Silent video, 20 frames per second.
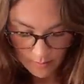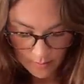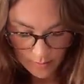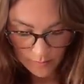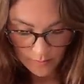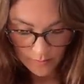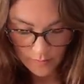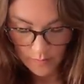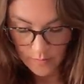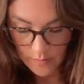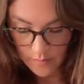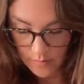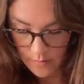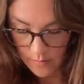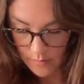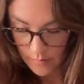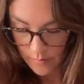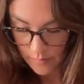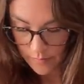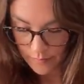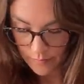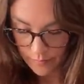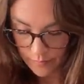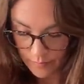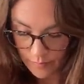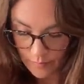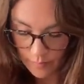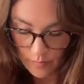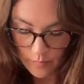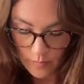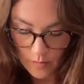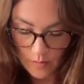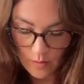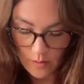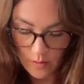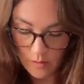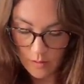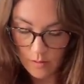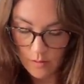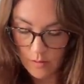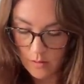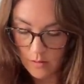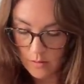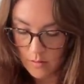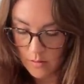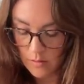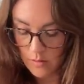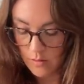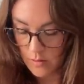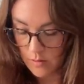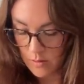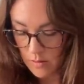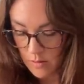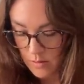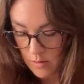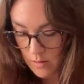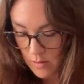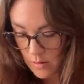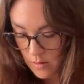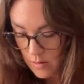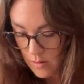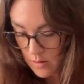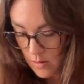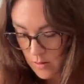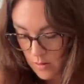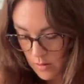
[no speech]